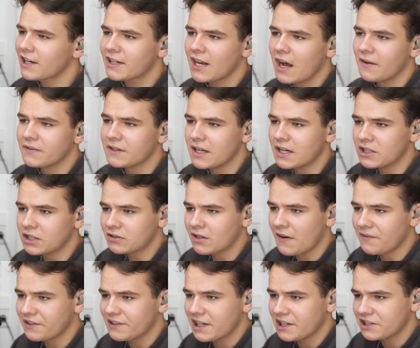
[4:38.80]
out the
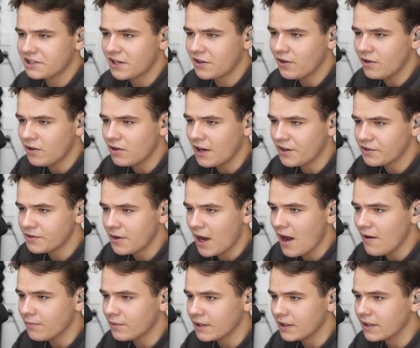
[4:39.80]
aircraft selection at all,
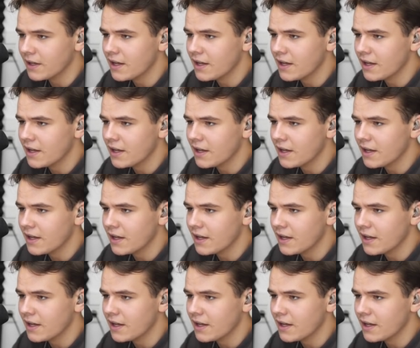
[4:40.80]
have we?